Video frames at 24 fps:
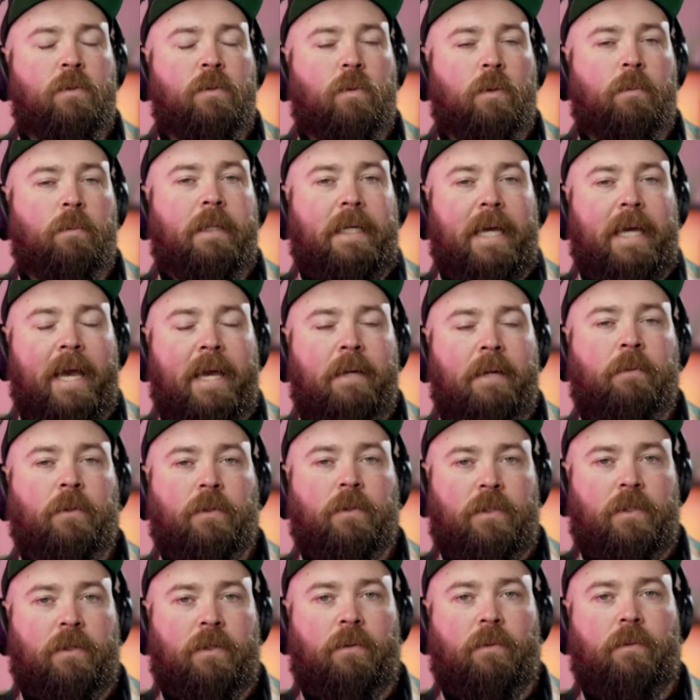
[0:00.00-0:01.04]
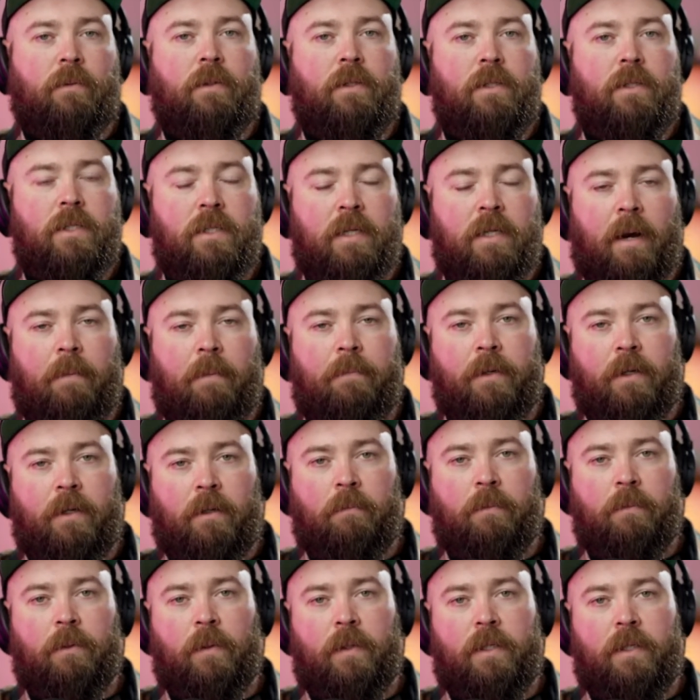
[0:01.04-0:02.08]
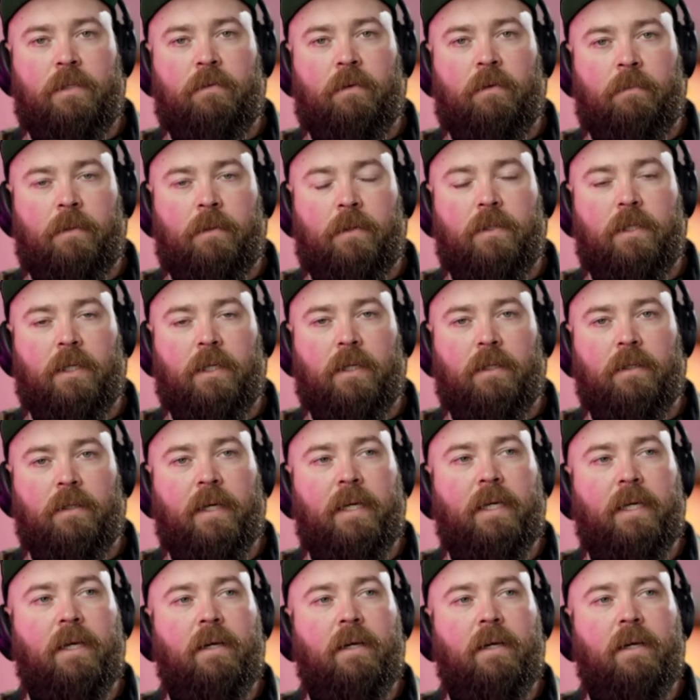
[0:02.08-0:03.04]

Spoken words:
able to stop their employees from using it. Like,